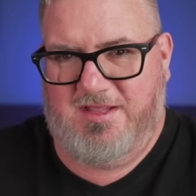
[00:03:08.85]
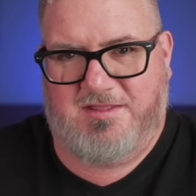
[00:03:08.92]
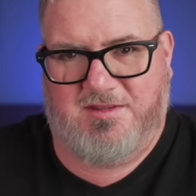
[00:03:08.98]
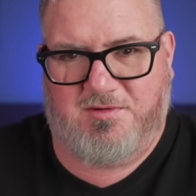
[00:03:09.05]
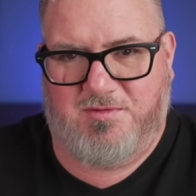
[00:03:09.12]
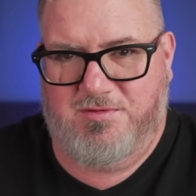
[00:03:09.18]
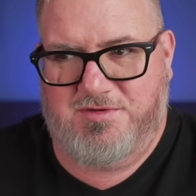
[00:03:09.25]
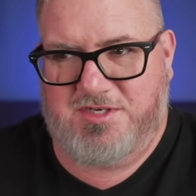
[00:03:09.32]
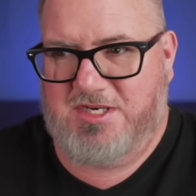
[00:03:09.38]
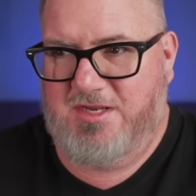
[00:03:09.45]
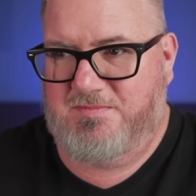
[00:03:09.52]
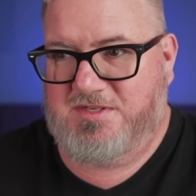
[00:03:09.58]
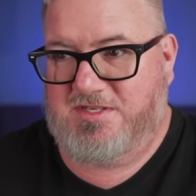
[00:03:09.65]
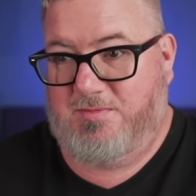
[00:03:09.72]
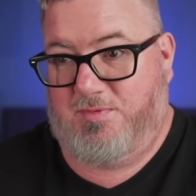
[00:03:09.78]
that the cruise
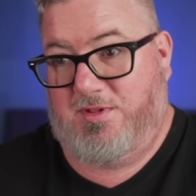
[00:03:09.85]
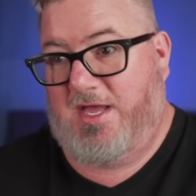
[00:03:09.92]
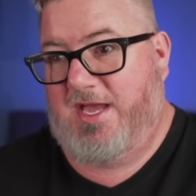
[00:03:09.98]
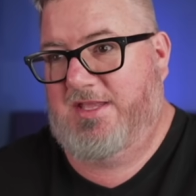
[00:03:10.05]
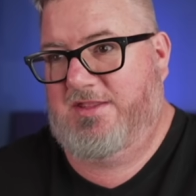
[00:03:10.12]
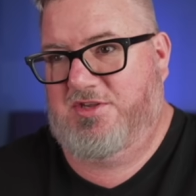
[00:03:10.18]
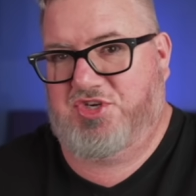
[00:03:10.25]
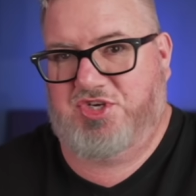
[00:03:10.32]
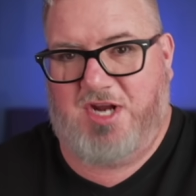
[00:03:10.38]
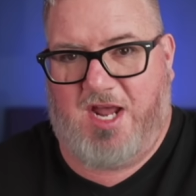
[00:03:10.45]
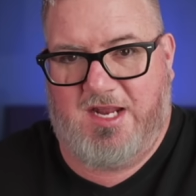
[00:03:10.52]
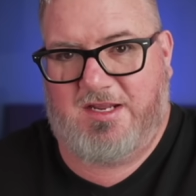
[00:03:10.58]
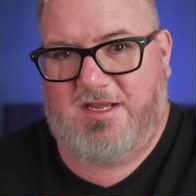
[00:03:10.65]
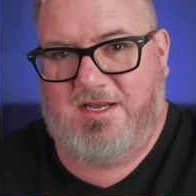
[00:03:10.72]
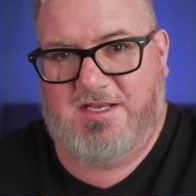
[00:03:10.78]
ships supplied the
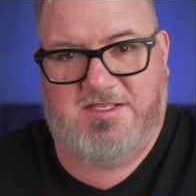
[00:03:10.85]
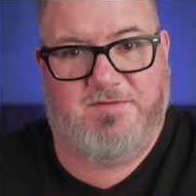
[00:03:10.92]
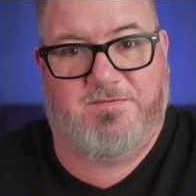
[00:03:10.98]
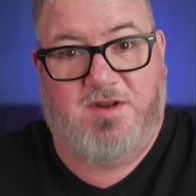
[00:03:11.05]
shotguns.